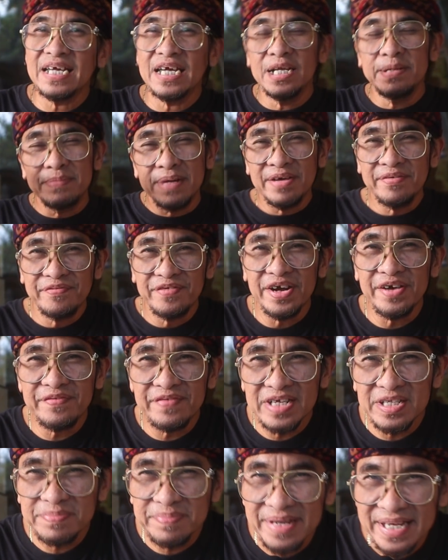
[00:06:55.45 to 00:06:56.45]
in my
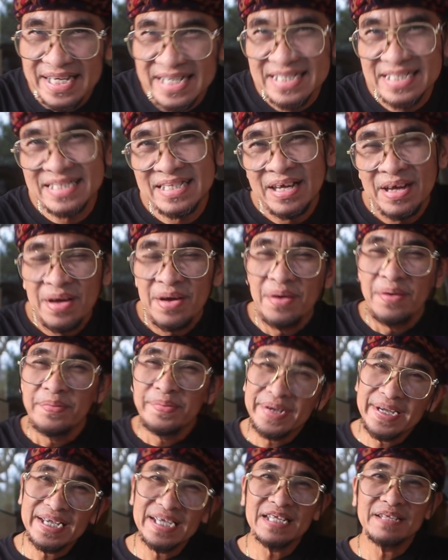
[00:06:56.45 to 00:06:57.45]
favorite place
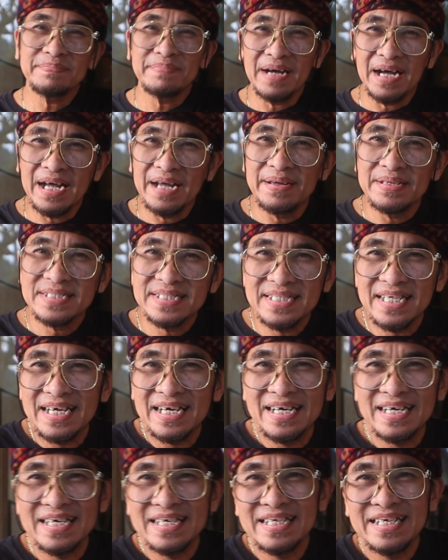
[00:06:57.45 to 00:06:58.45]
with my
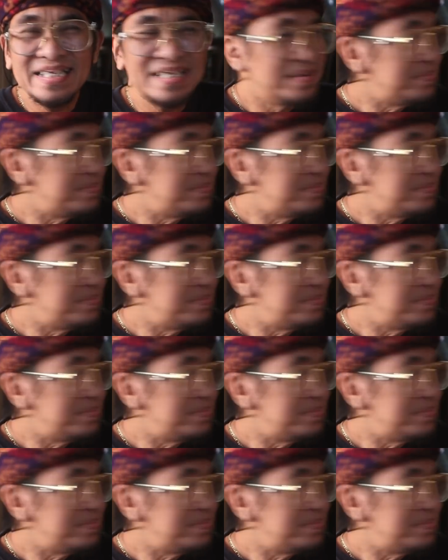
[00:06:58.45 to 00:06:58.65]
son in the